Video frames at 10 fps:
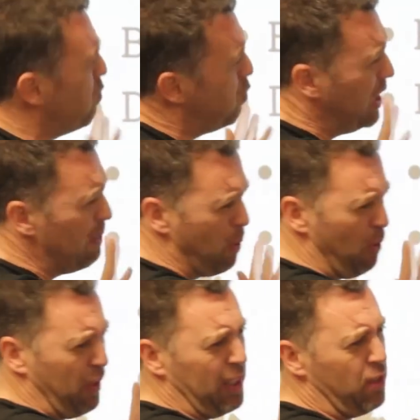really
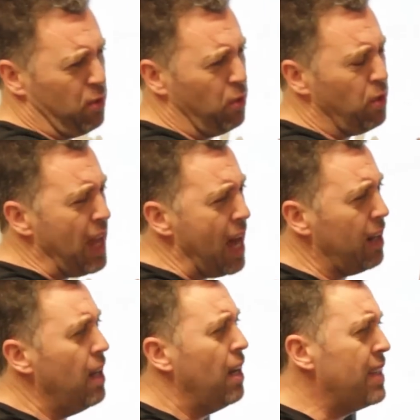perfectly true to
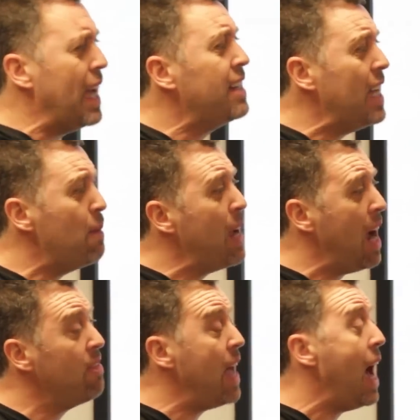that. The idea
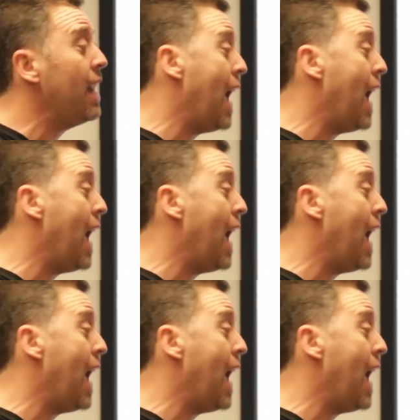behind that